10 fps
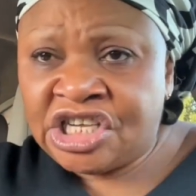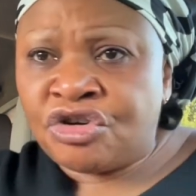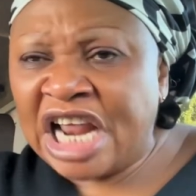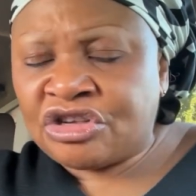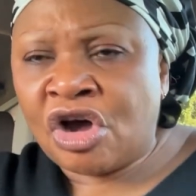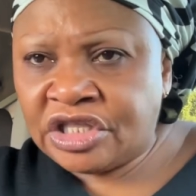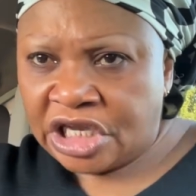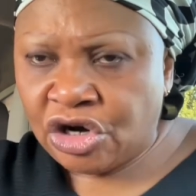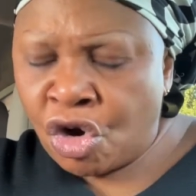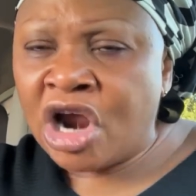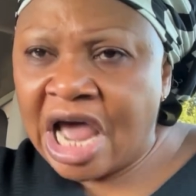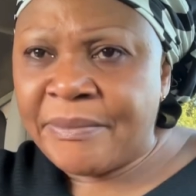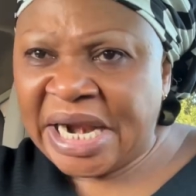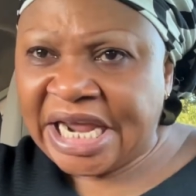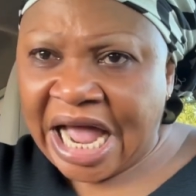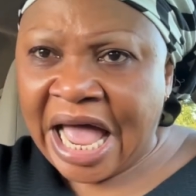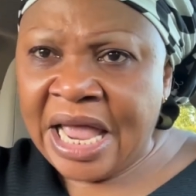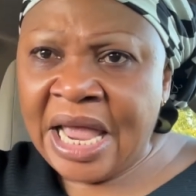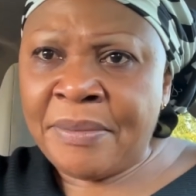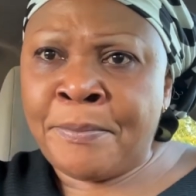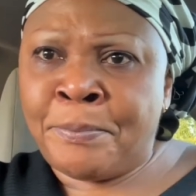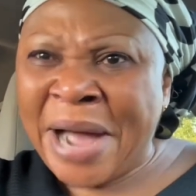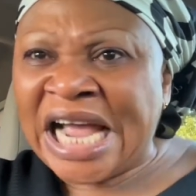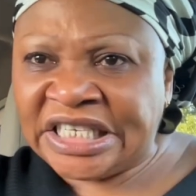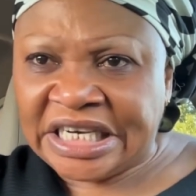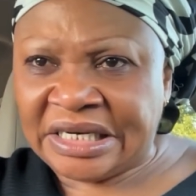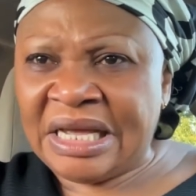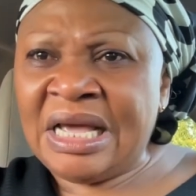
great country called America, Biden,